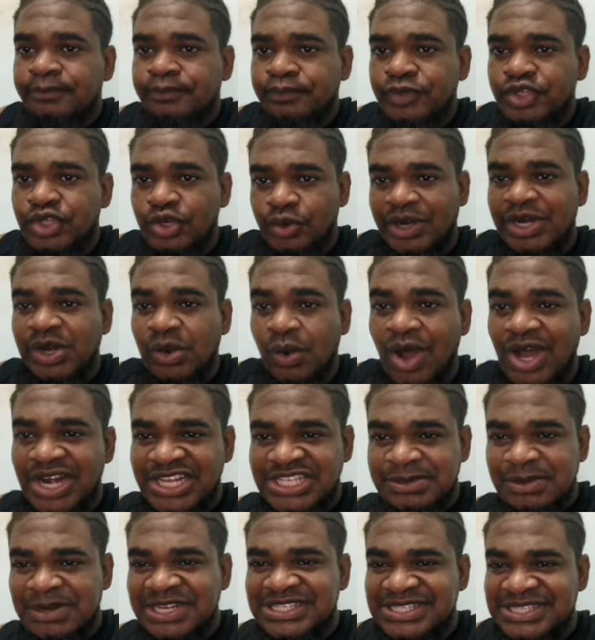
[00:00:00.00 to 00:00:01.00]
You know what the wall
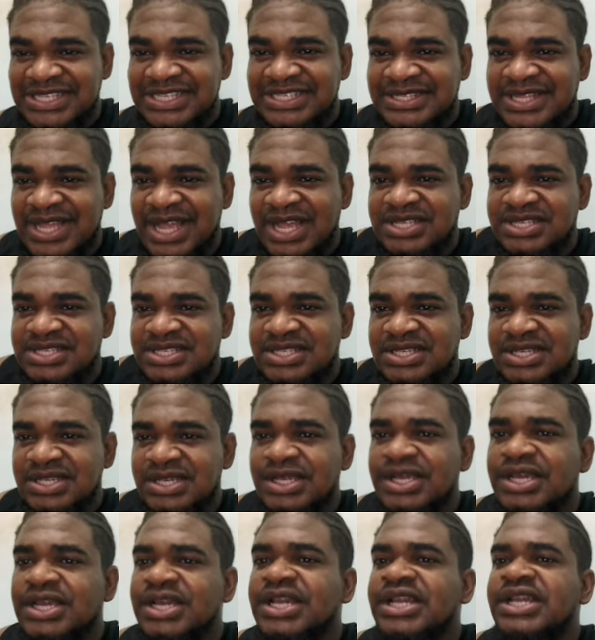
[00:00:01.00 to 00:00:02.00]
is, brother and sisters?
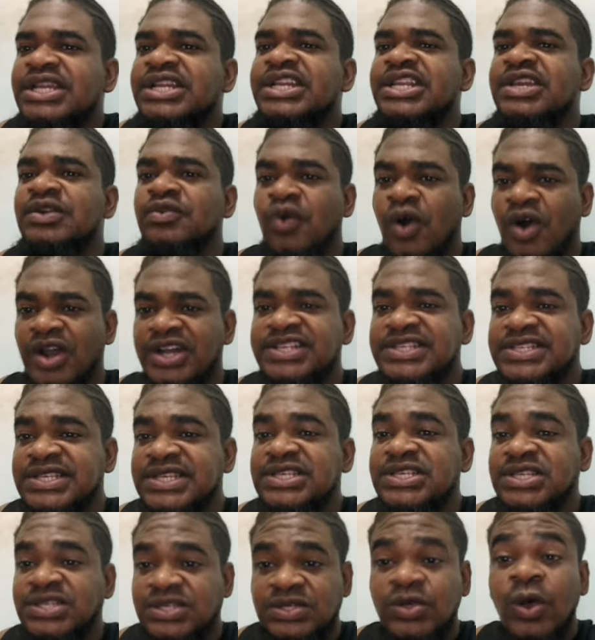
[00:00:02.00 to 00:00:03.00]
The wall is in
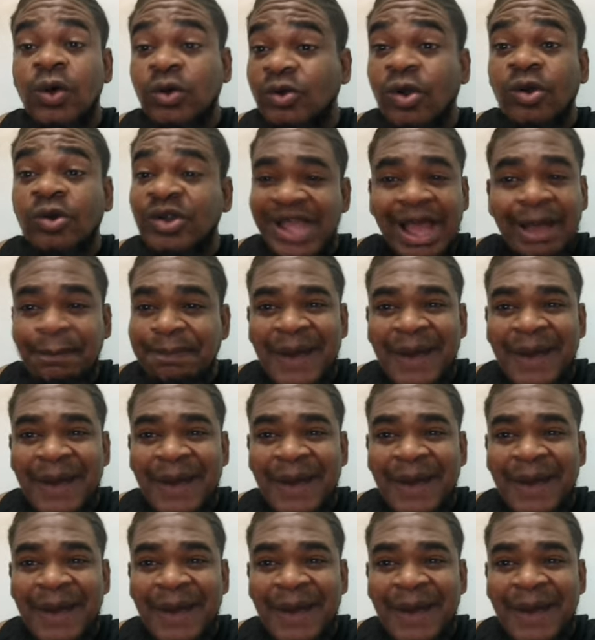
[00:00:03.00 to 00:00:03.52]
Sukuya